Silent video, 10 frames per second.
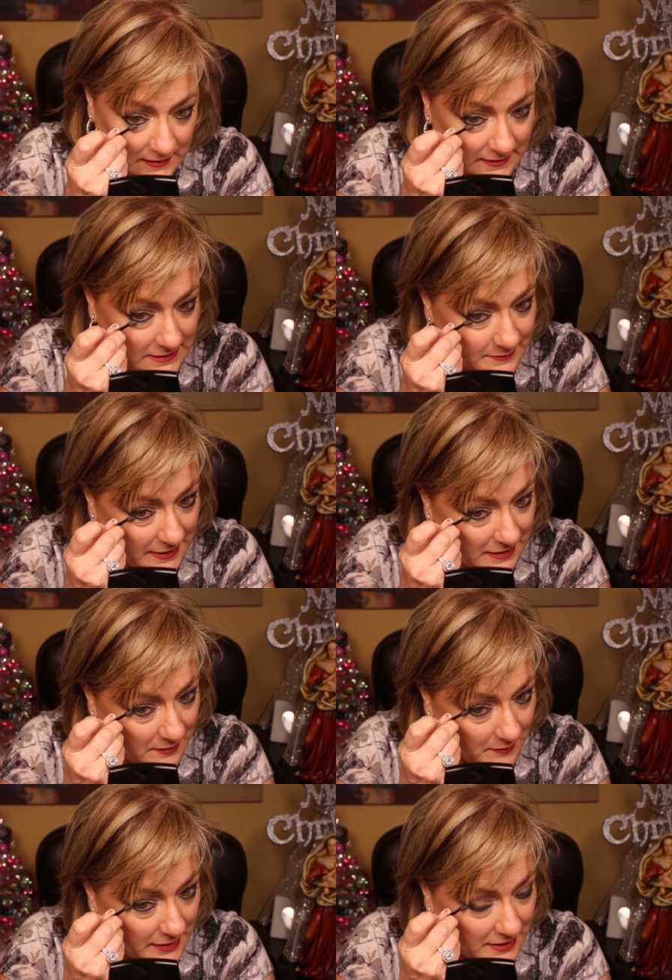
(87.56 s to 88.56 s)
get to bed
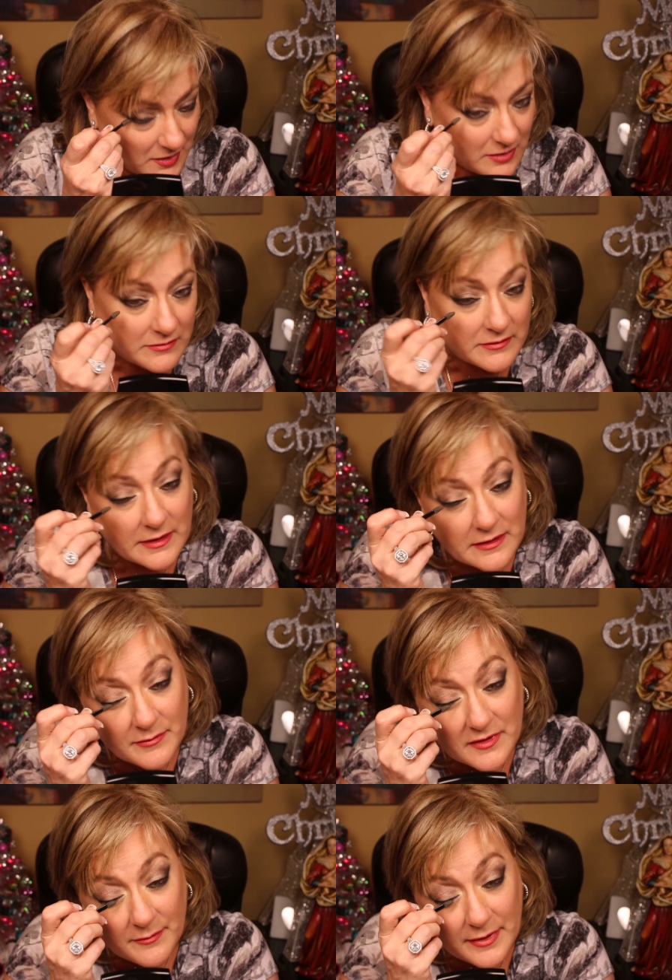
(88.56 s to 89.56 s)
better,
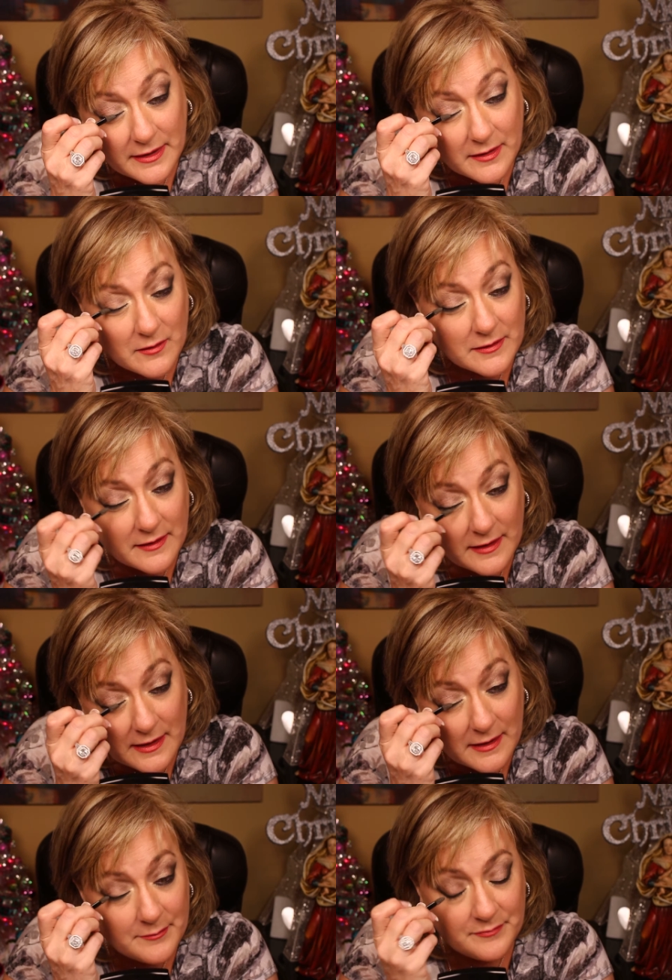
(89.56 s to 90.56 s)
get to bed on
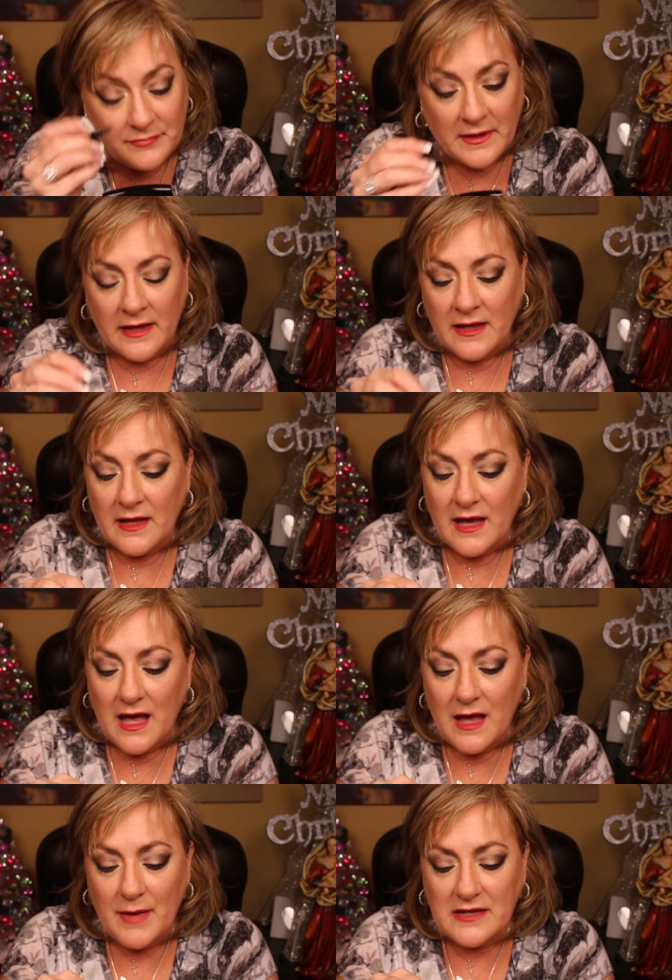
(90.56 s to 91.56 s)
time.
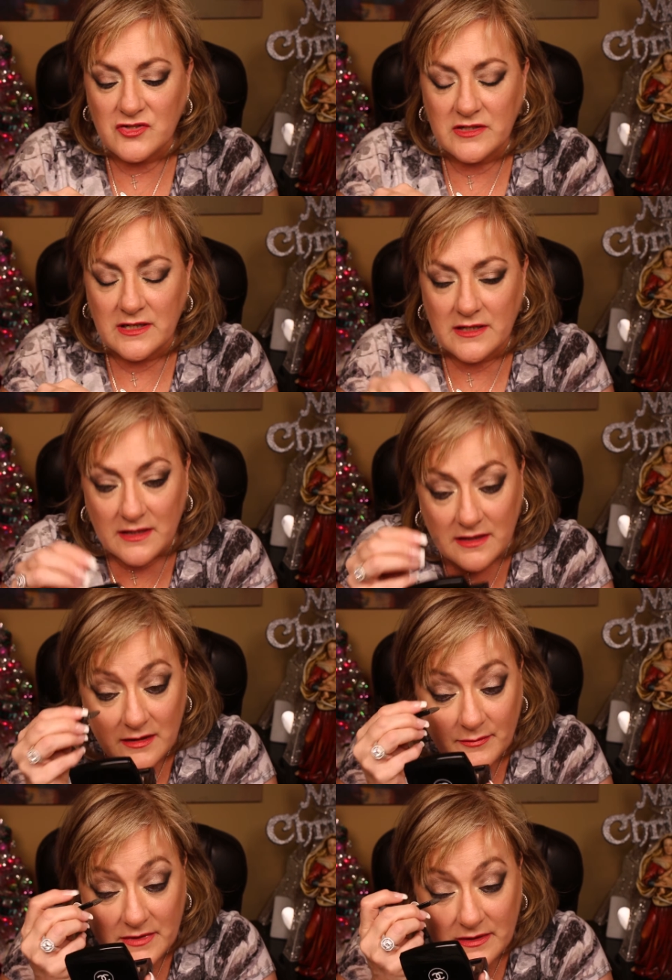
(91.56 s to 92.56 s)
I'm actually going to
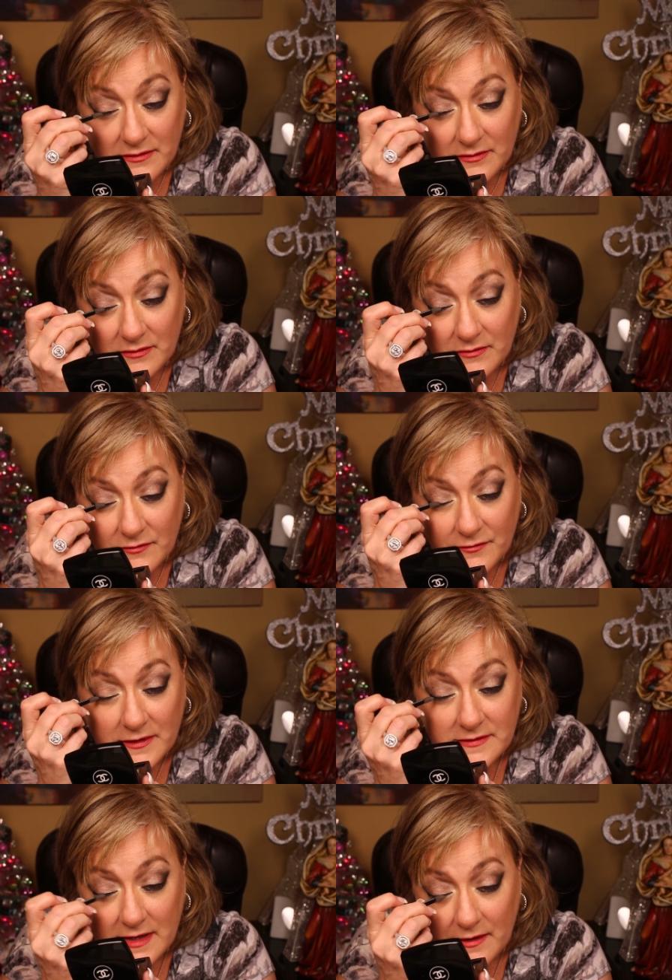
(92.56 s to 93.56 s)
um,
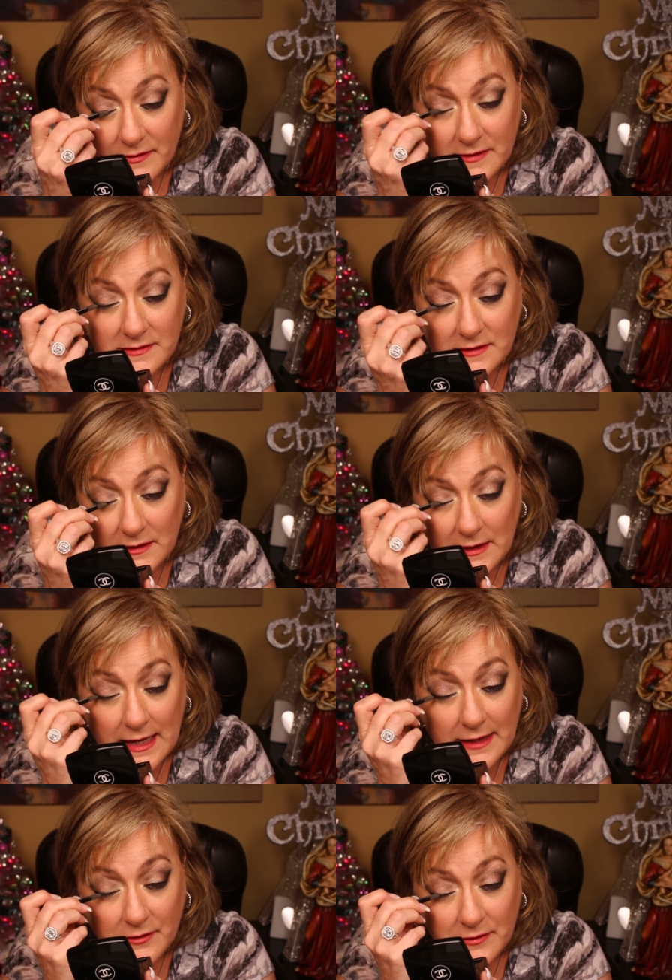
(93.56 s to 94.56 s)
fuzz out this little
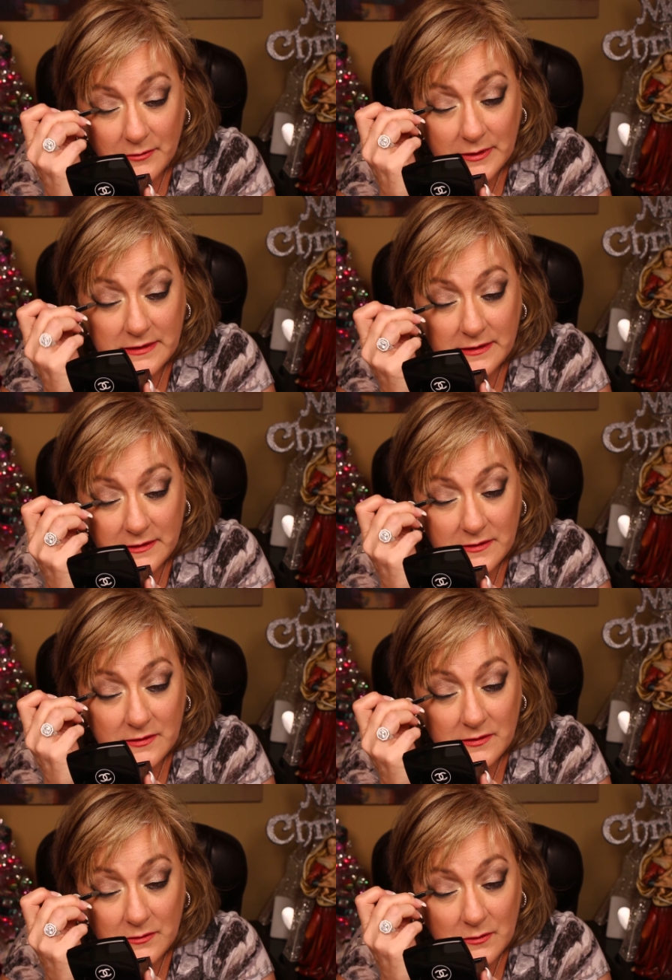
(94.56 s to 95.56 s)
liner that we did
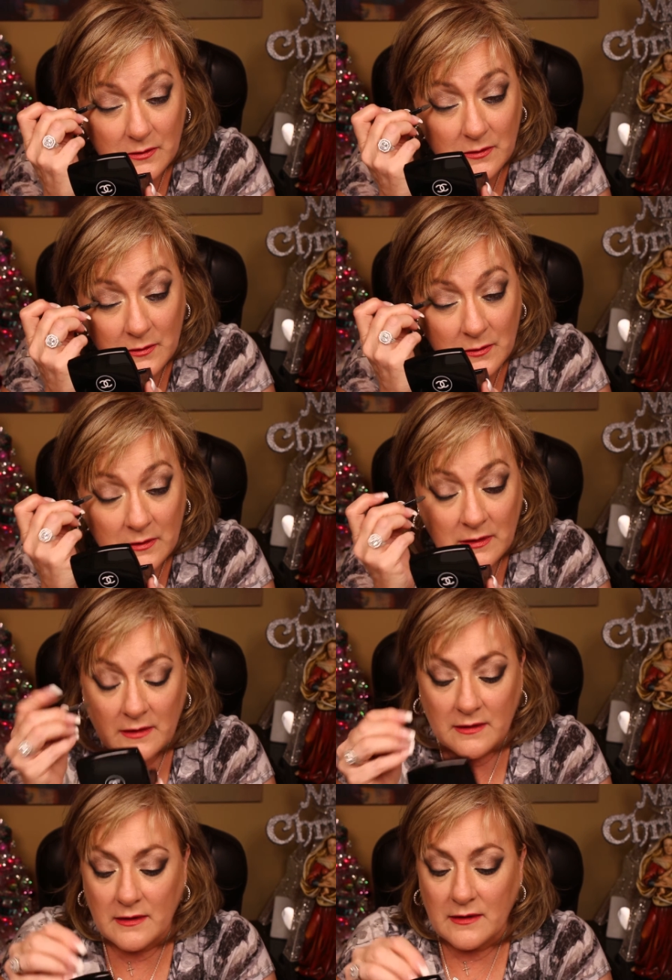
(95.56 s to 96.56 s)
too
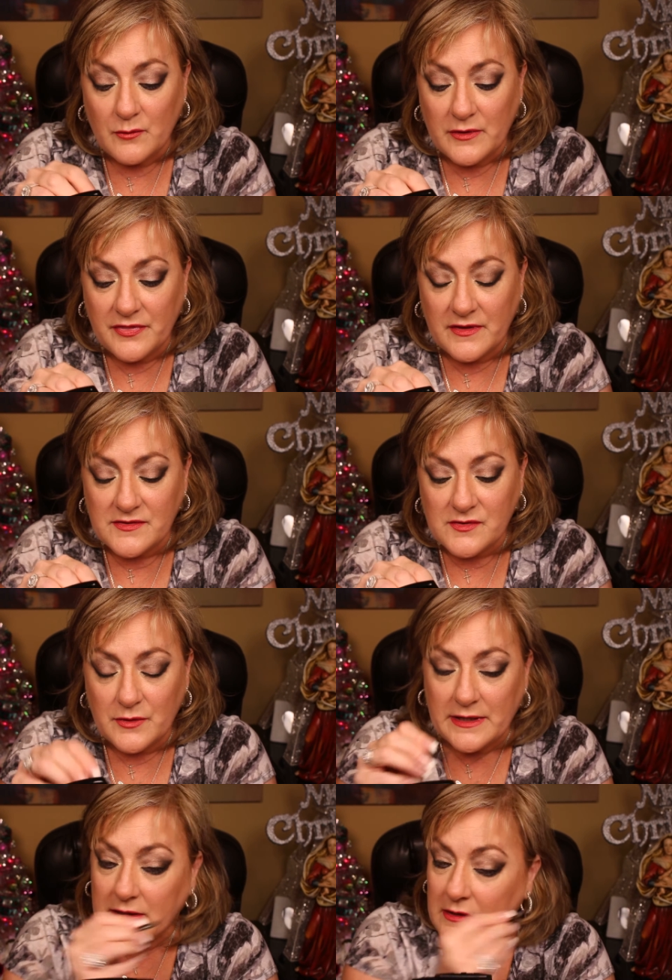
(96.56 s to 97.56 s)
with this
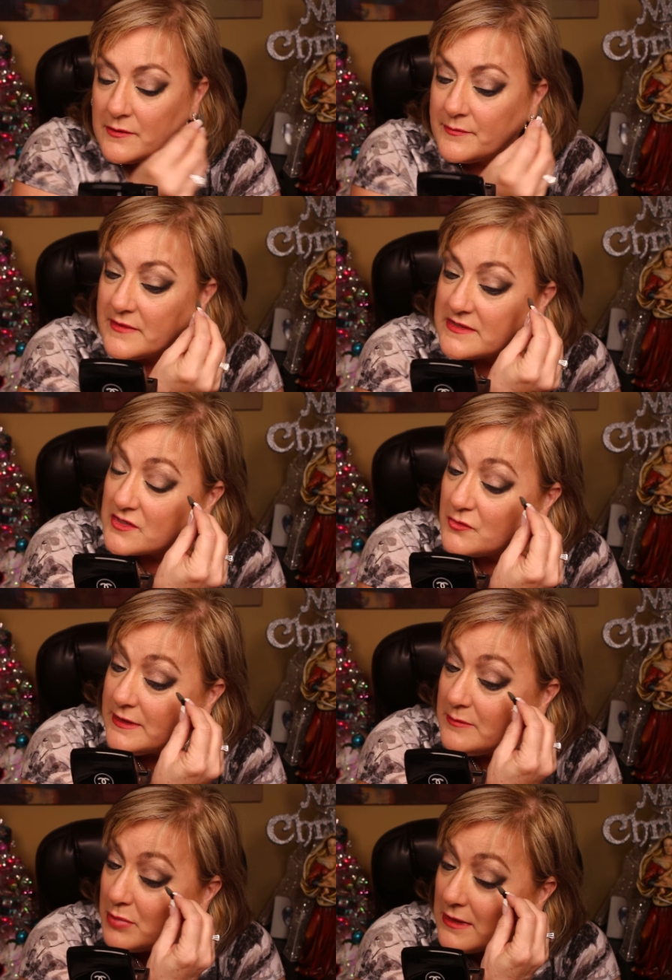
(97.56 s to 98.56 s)
green. It's a
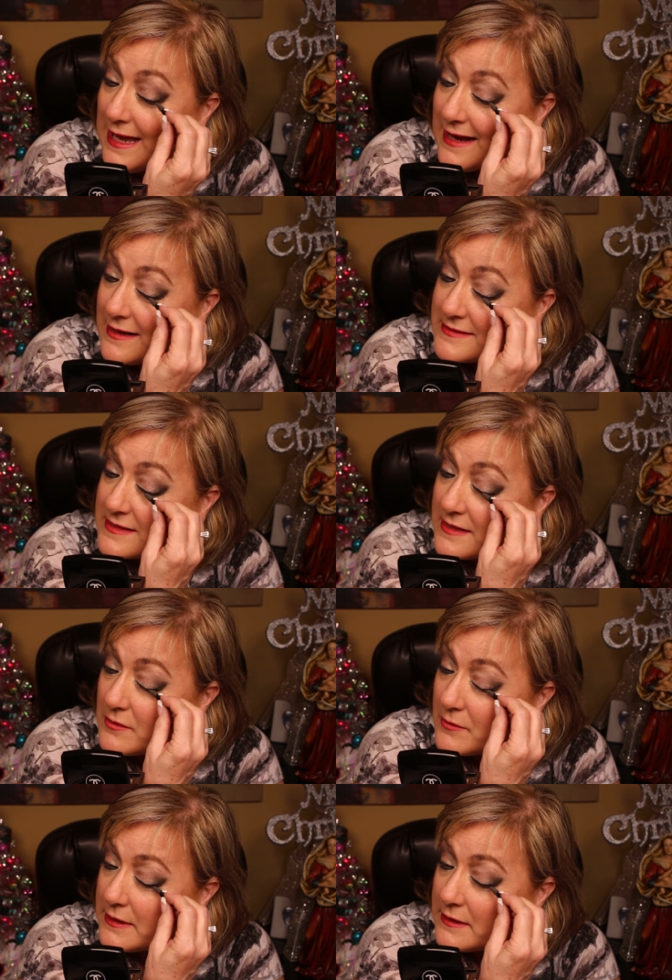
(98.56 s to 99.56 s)
green black, I say
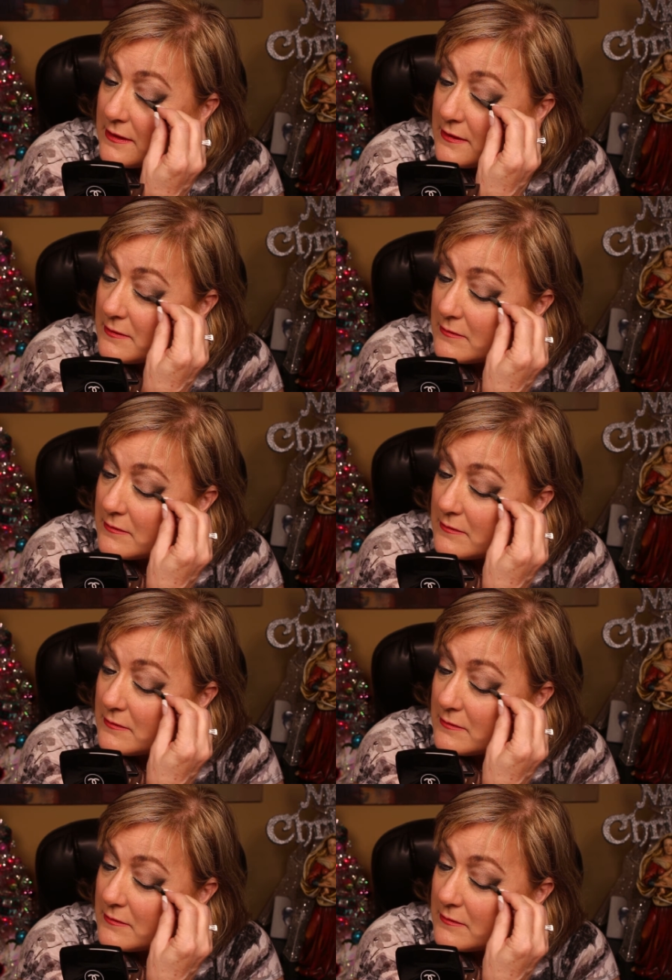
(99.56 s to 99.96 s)
green.